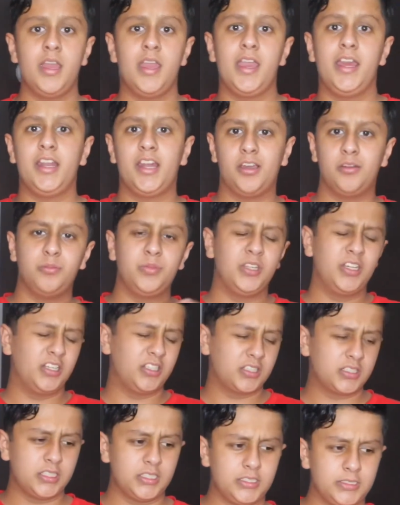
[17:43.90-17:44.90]
and how
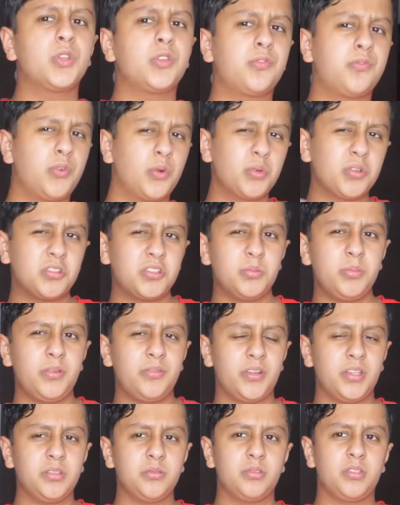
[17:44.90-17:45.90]
Bianca was forced to be
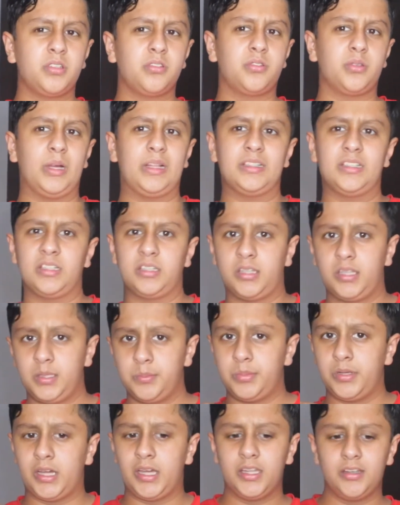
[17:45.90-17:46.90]
friends with her, so Alden could keep
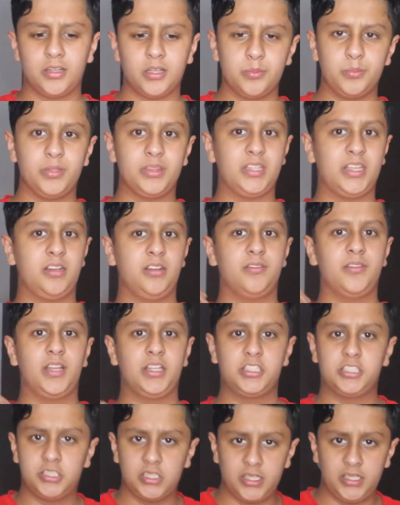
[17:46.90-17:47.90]
an eye on her, but then
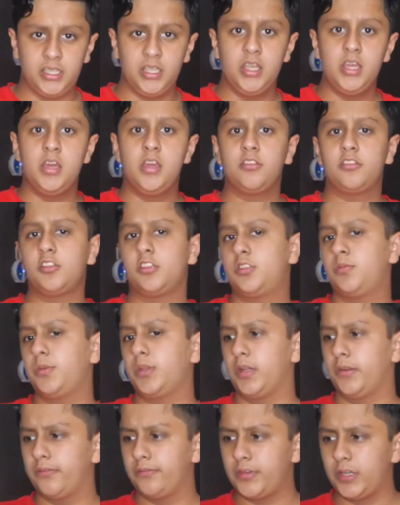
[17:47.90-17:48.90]
eventually started to
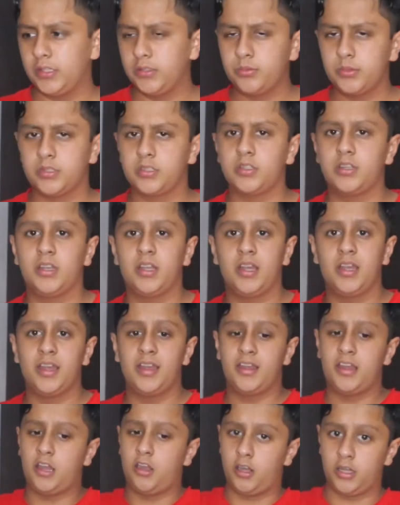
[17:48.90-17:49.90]
become friends with her,
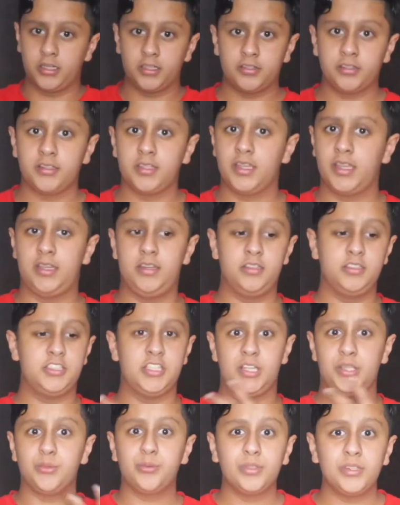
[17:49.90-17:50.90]
honestly and
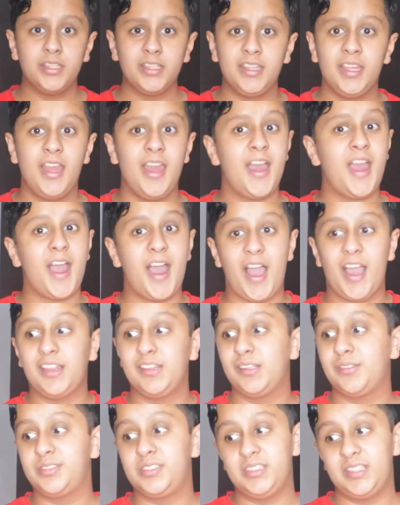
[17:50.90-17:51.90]
genuinely. I
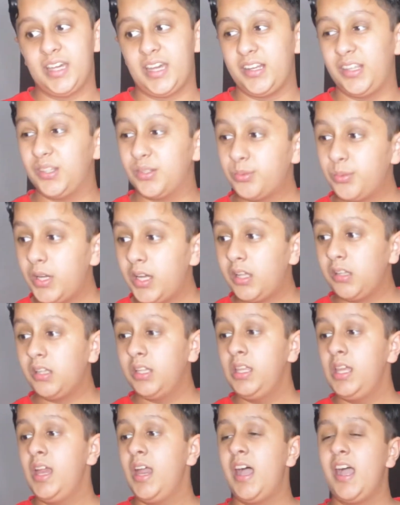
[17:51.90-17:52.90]
loved that as well.
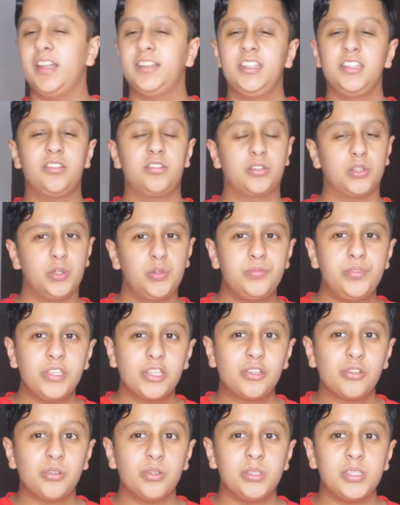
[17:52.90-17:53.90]
I think Sophie
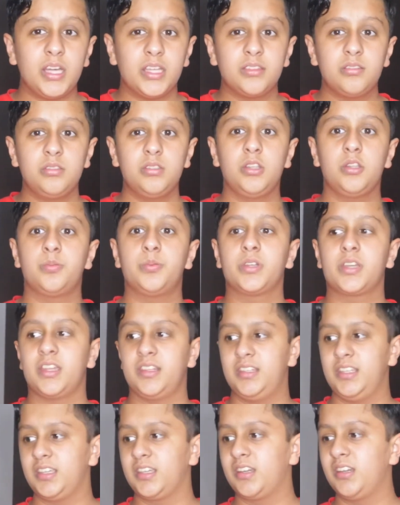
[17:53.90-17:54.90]
grew a lot through this book. I
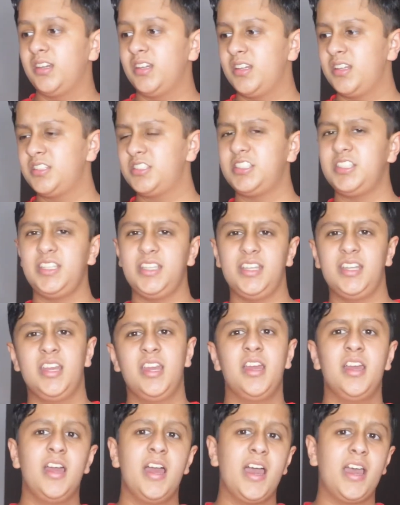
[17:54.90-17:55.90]
think she
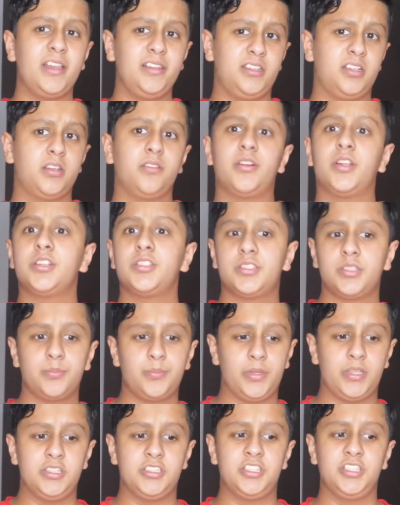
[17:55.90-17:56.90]
had a lot of hardship
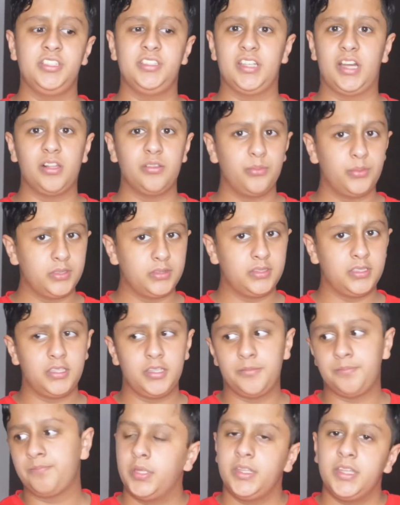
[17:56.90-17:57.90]
and she dealt with it.
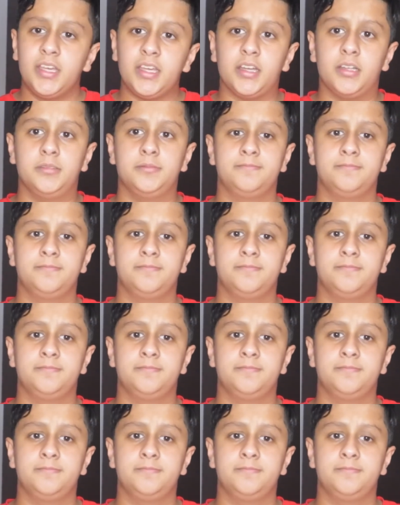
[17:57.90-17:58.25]
But yeah,